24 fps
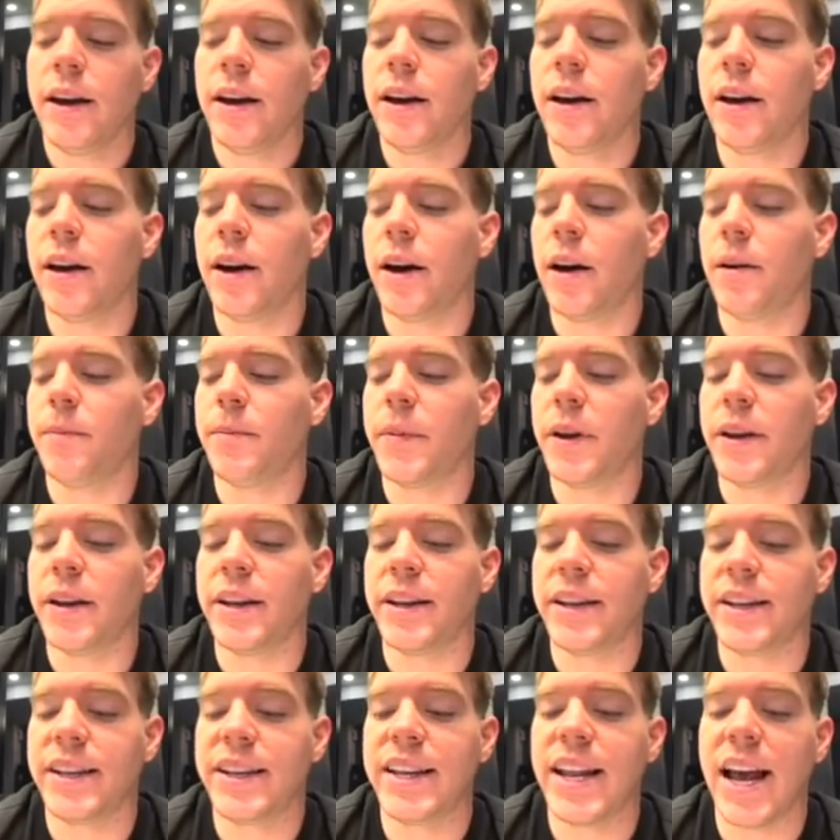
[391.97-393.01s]

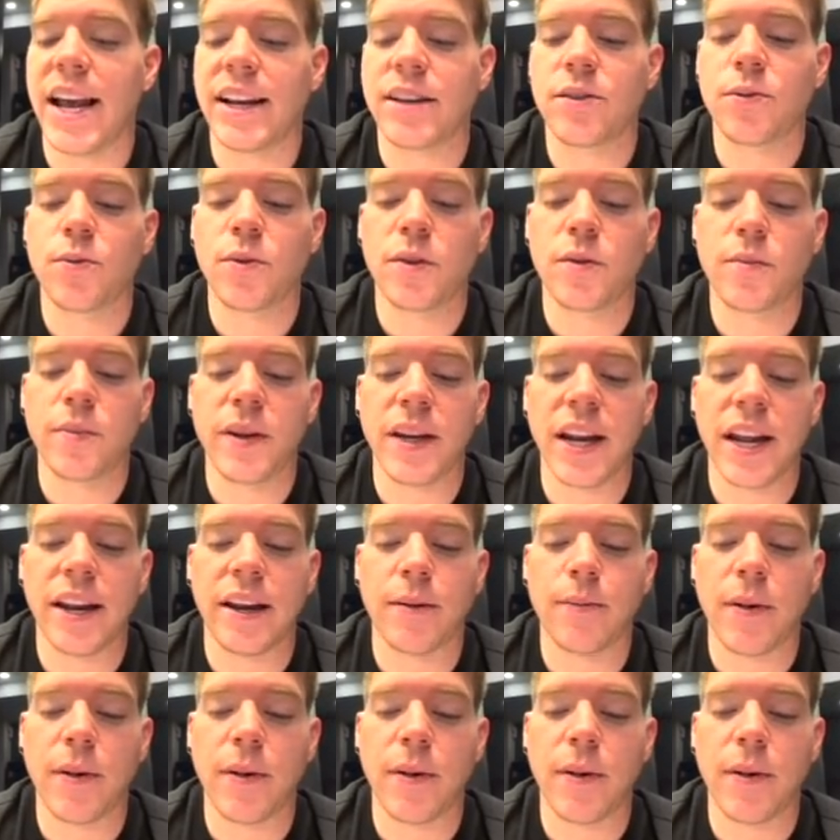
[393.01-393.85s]
that would be then